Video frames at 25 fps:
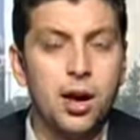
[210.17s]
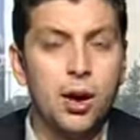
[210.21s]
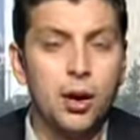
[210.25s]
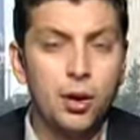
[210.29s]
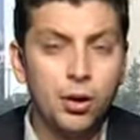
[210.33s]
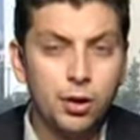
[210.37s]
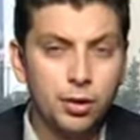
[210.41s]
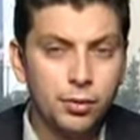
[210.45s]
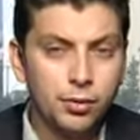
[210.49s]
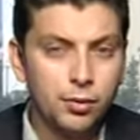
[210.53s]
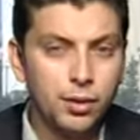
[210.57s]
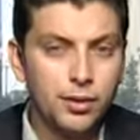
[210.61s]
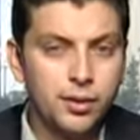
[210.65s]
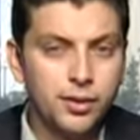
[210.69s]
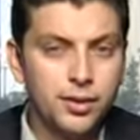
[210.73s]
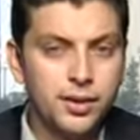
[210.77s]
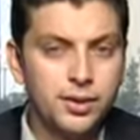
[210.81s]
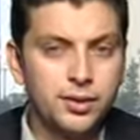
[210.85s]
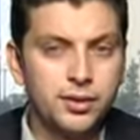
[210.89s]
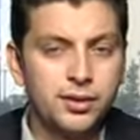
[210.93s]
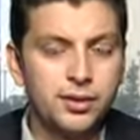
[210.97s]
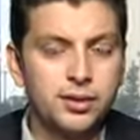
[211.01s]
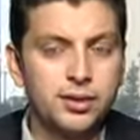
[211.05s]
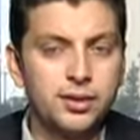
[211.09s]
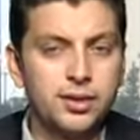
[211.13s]
or will
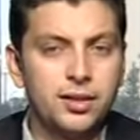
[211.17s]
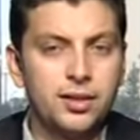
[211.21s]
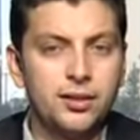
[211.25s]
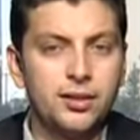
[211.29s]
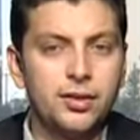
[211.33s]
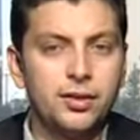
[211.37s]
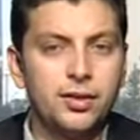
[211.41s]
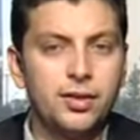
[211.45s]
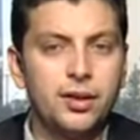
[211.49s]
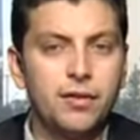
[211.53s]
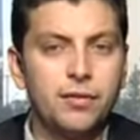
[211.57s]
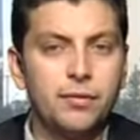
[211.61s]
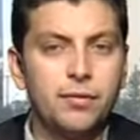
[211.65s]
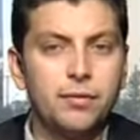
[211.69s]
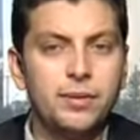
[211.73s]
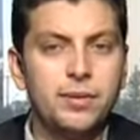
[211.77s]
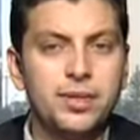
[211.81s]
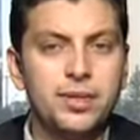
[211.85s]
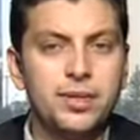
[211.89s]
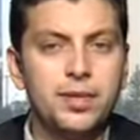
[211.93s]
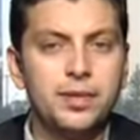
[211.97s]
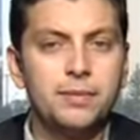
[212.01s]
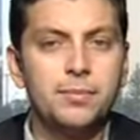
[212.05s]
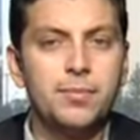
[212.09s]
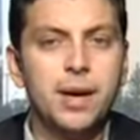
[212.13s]
the Syrian government
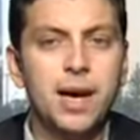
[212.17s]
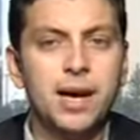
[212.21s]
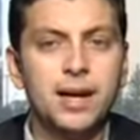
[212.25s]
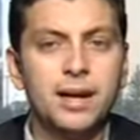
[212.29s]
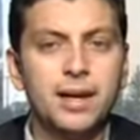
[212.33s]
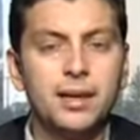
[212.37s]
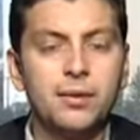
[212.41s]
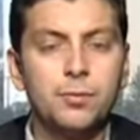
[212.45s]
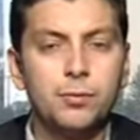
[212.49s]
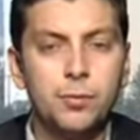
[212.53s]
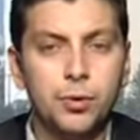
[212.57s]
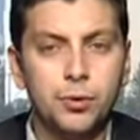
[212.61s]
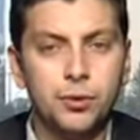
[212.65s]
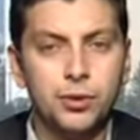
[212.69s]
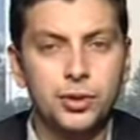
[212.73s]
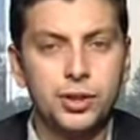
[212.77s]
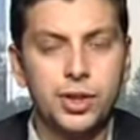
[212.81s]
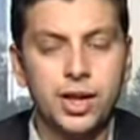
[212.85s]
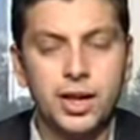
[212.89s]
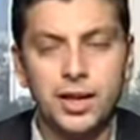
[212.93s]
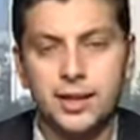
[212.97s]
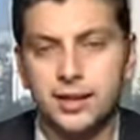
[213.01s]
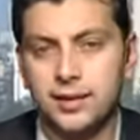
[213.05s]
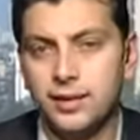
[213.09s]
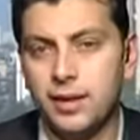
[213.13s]
sit back and watch
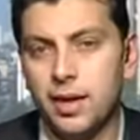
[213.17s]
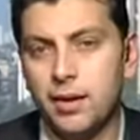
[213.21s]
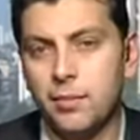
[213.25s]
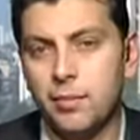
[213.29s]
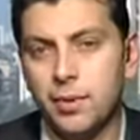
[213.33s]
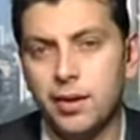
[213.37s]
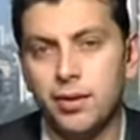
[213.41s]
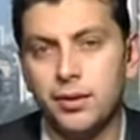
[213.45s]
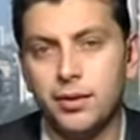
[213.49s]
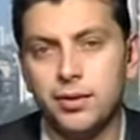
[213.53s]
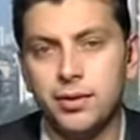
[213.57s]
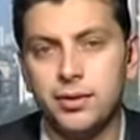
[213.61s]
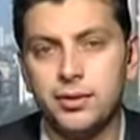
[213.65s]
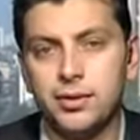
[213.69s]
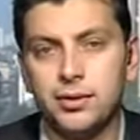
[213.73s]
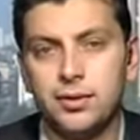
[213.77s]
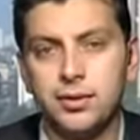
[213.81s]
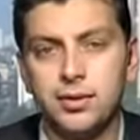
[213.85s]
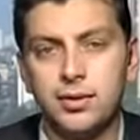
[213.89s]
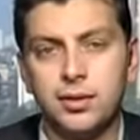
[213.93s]
as the Americans